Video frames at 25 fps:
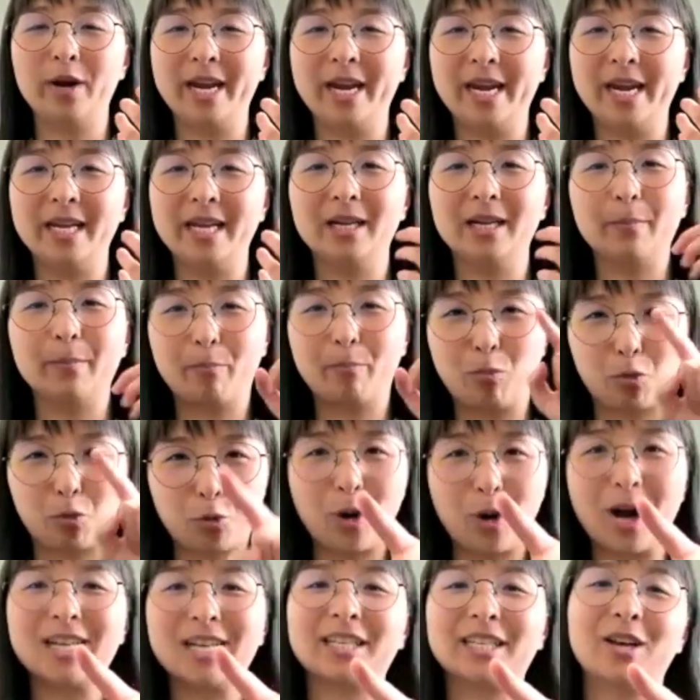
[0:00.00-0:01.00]
we
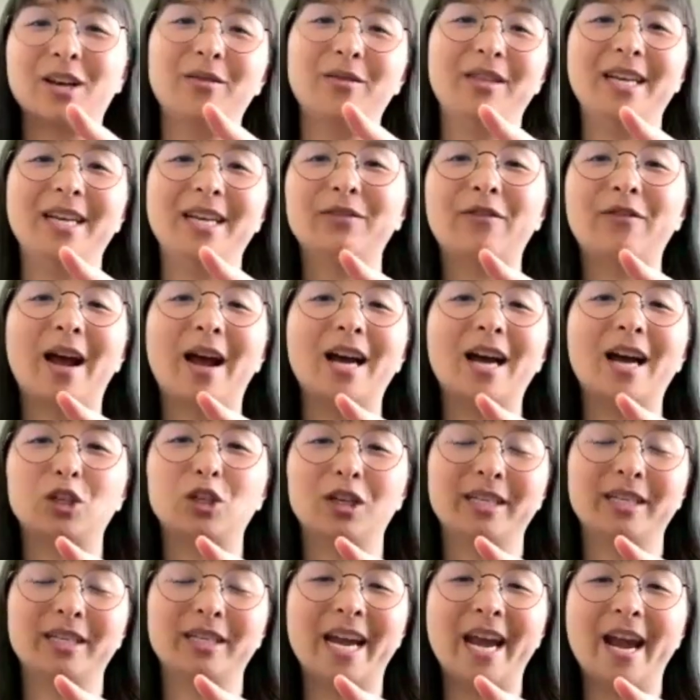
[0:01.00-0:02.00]
press on these
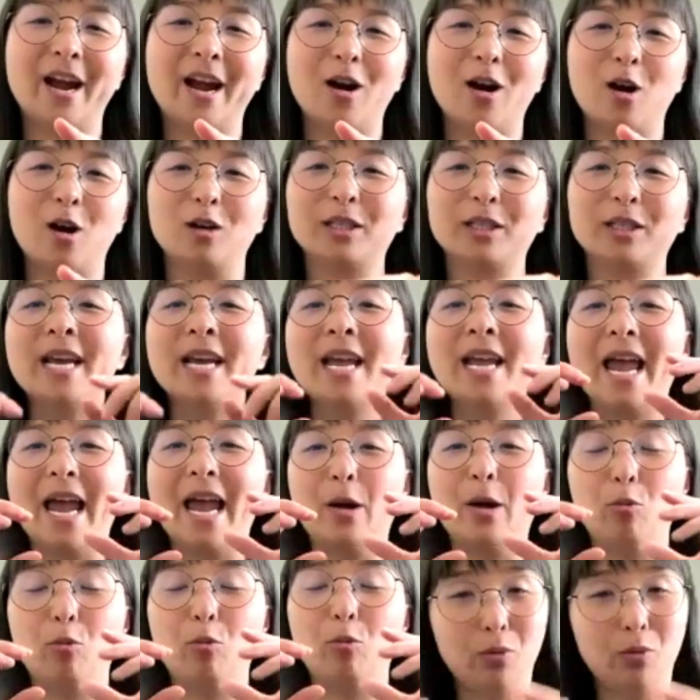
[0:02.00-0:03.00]
fascia tears
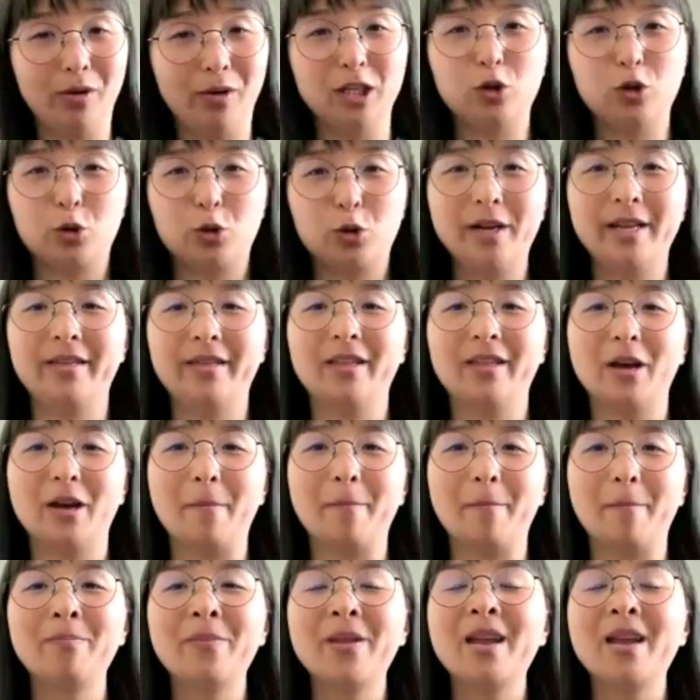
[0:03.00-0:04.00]
and when we treat
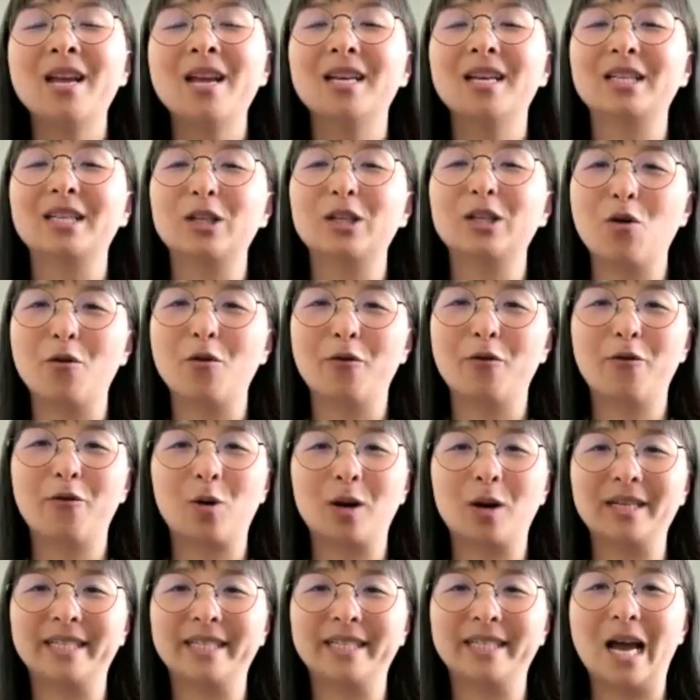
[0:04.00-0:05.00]
them. So,
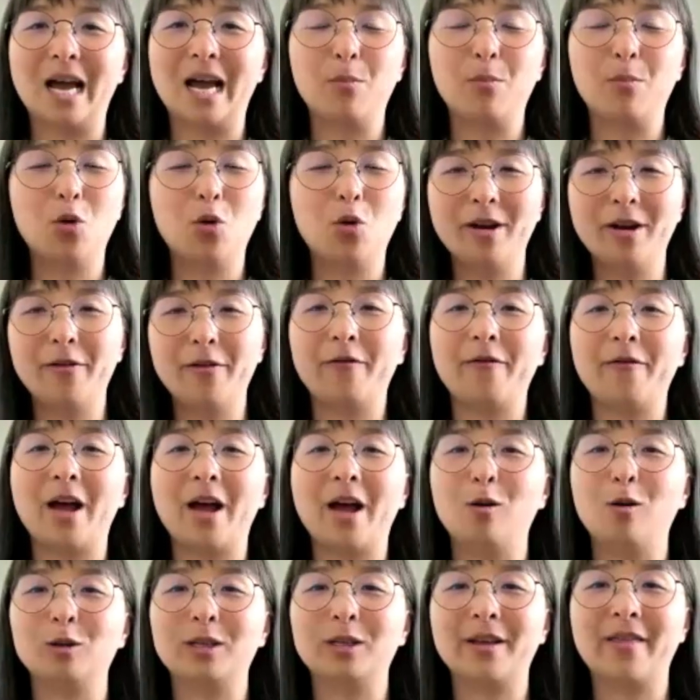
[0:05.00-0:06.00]
for example, we
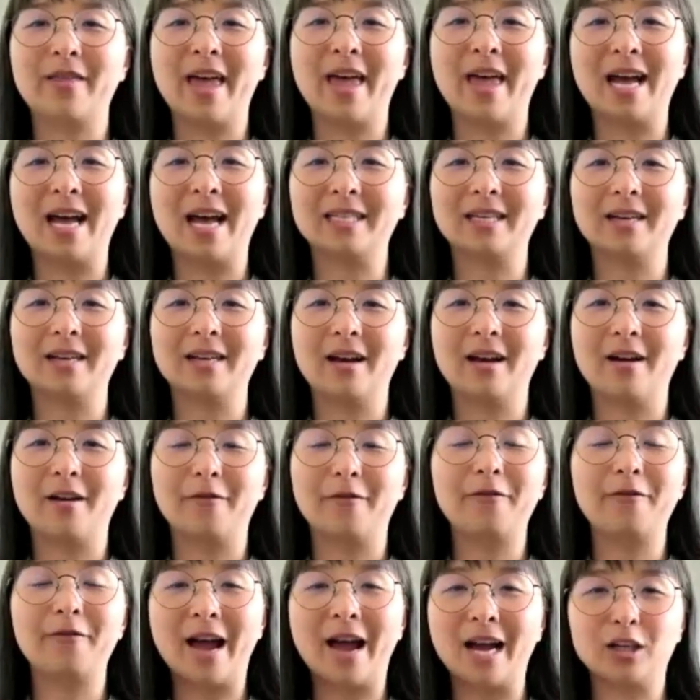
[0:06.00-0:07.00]
found that
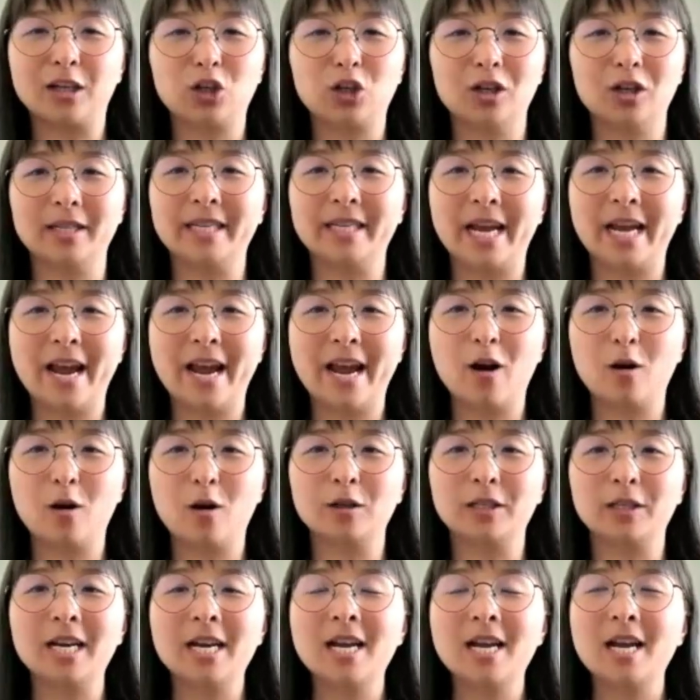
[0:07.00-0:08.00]
fascia
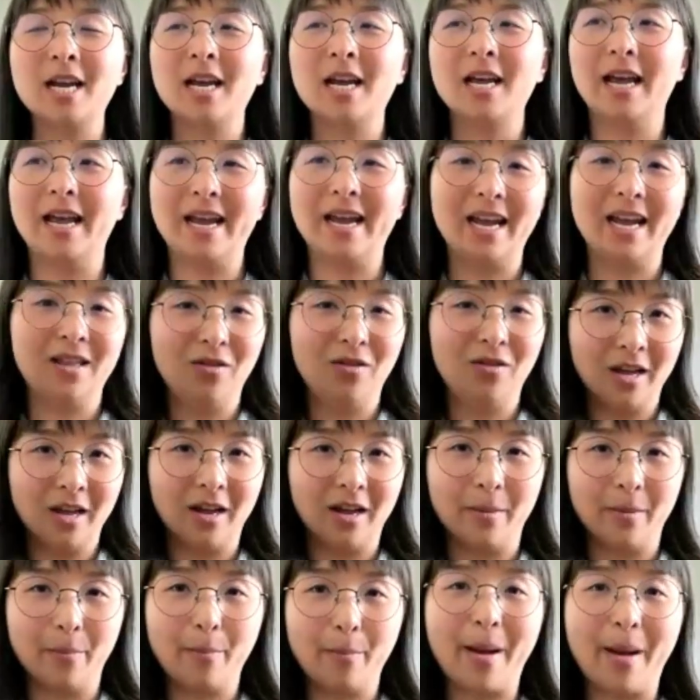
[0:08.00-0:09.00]
tears in
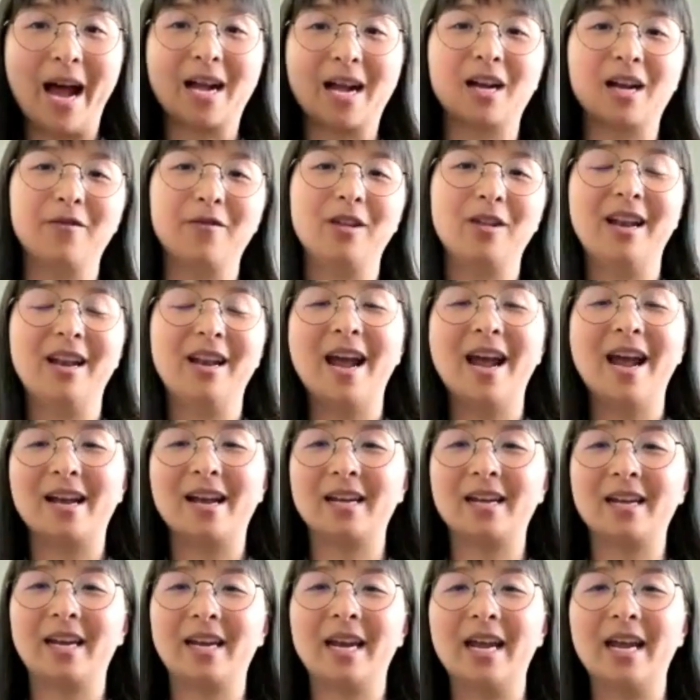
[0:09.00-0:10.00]
the back of the
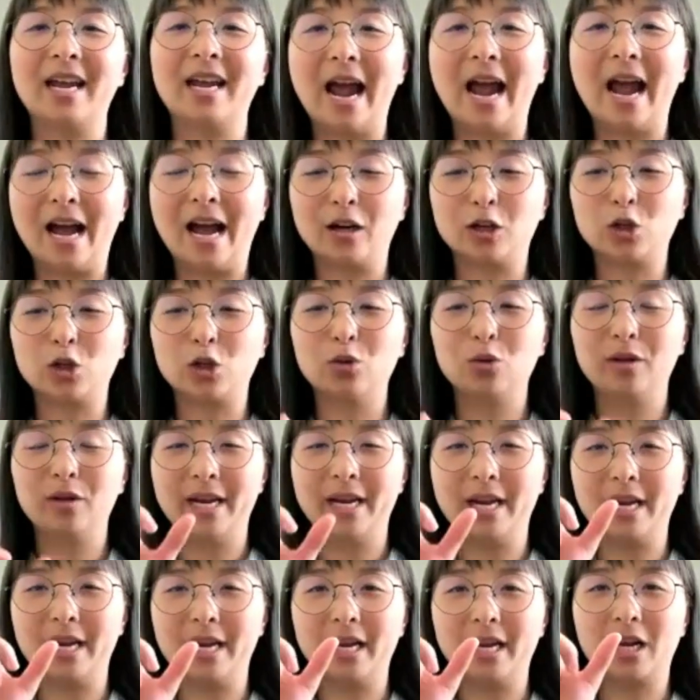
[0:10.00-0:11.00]
neck can
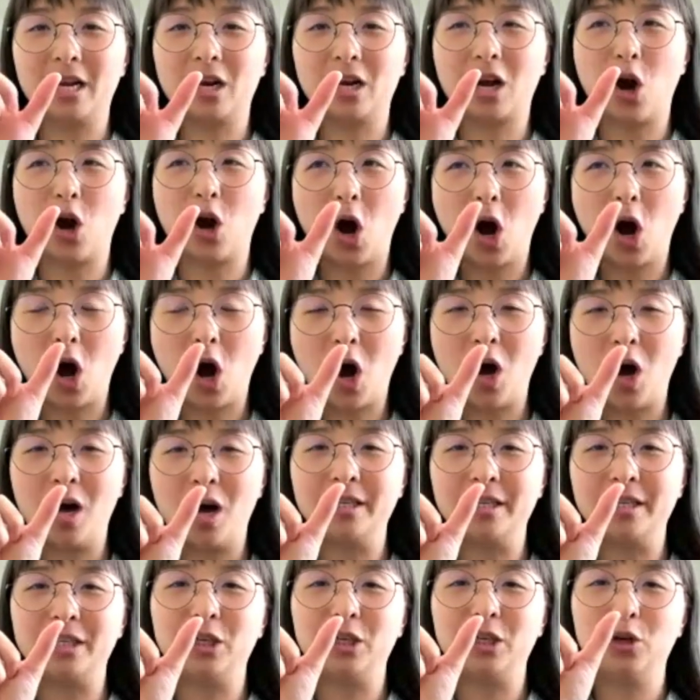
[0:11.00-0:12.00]
actually
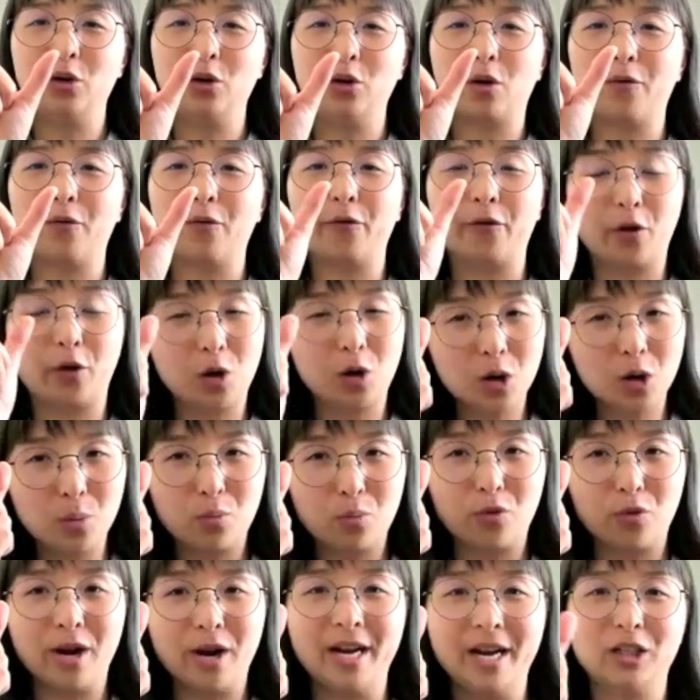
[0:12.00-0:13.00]
cause your
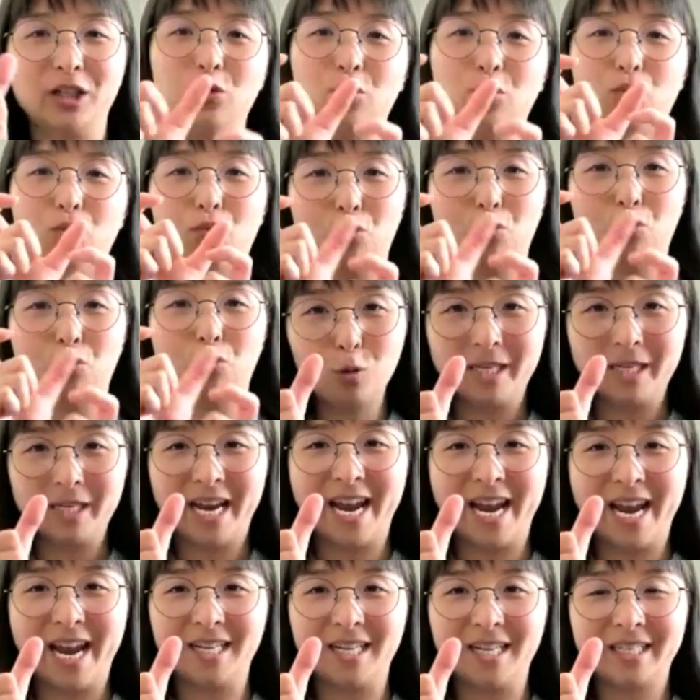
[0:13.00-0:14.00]
vertebrae to
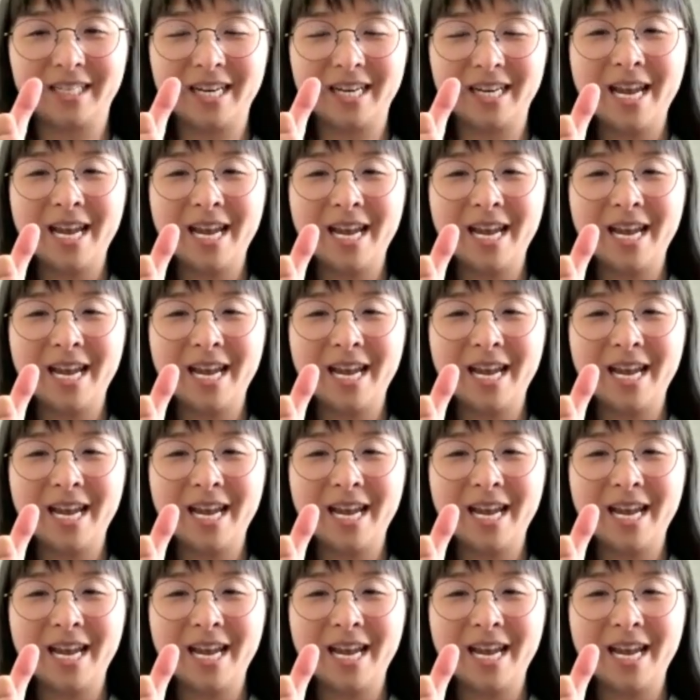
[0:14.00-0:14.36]
rotate.